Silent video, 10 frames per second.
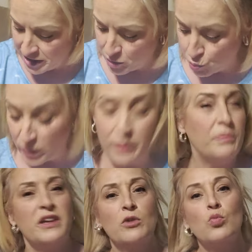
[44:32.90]
of like
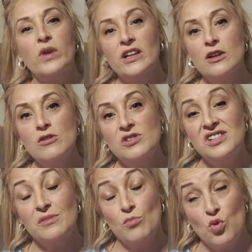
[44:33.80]
weeping
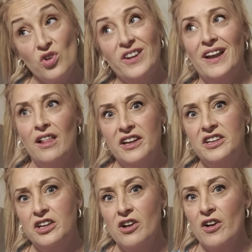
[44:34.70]
willows. More
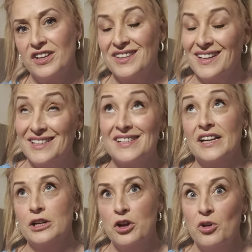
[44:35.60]
LED garden lights.
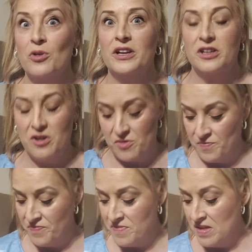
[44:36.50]
I know.
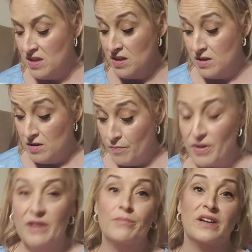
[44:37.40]

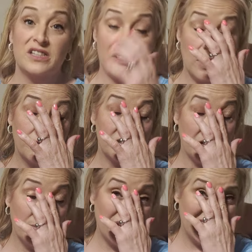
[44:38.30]
But my stuff is
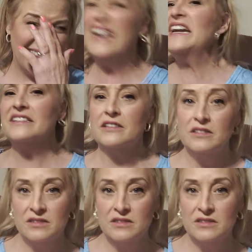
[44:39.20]
going to be lit.